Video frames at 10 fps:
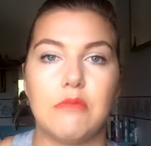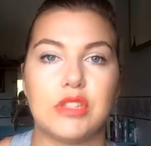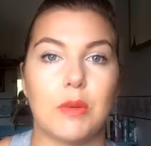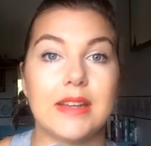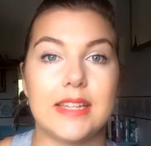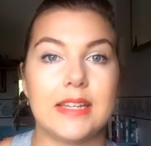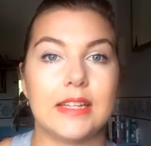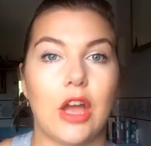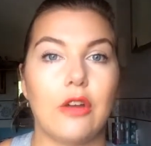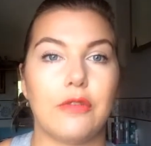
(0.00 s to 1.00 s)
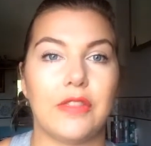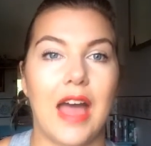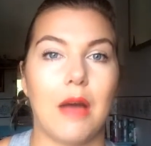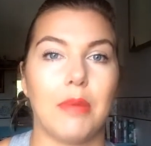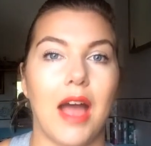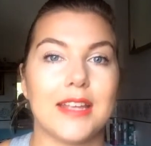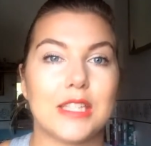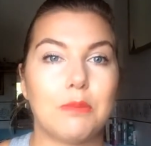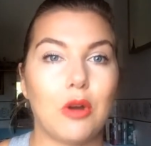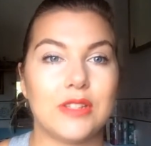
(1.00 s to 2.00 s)
so I didn't go for that, but I
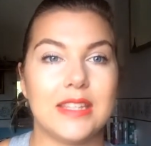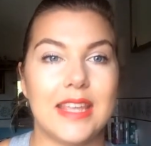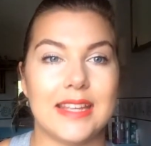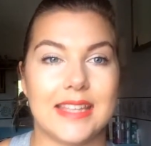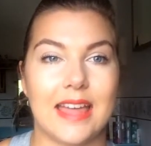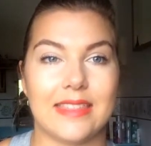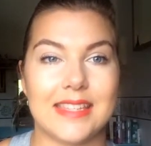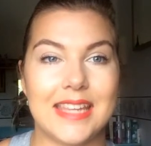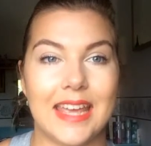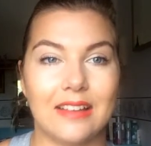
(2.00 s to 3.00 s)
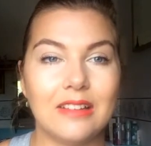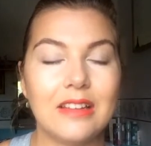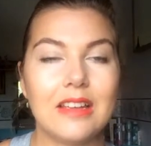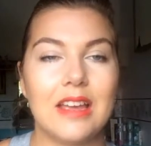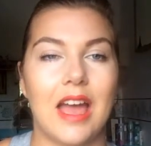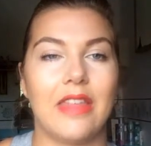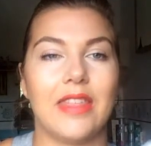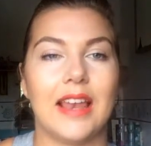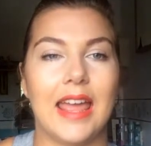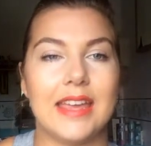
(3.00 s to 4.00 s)
spotted this at the till, and
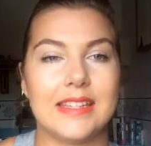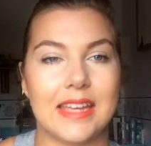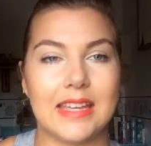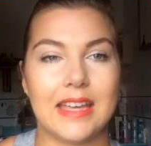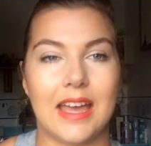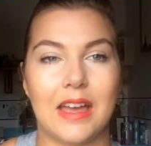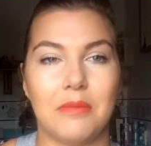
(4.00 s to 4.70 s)
the lady